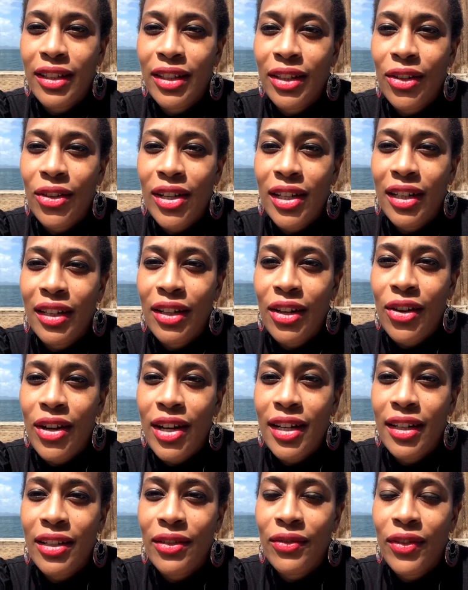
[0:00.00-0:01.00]
So, I
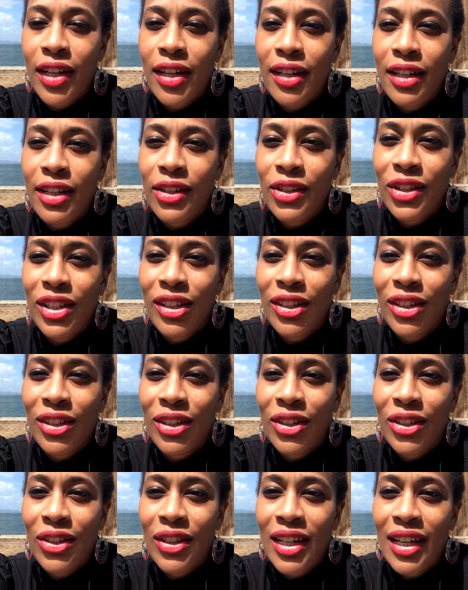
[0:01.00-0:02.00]
invite you
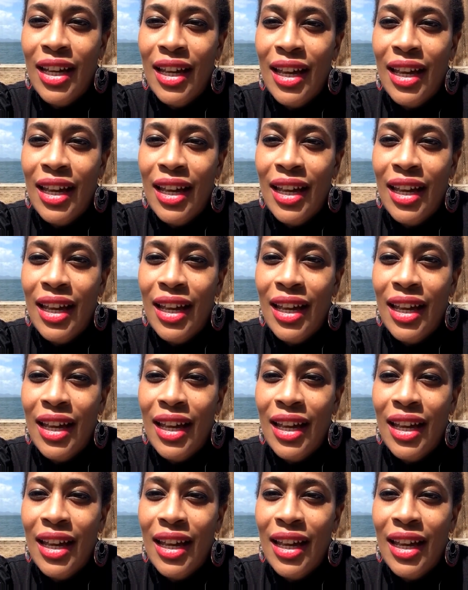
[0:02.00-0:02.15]
to